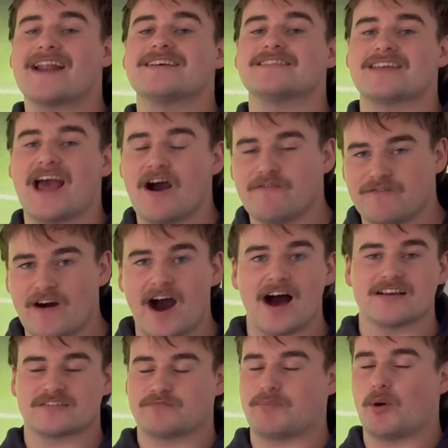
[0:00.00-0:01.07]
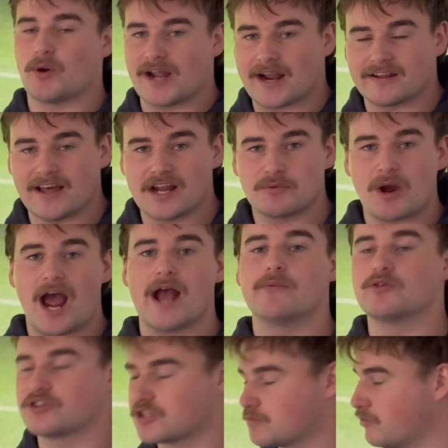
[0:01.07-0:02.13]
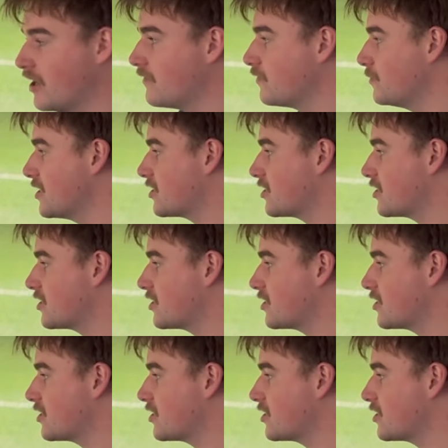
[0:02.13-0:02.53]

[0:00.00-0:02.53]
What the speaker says: is how fast Port Adelaide were able to spread from this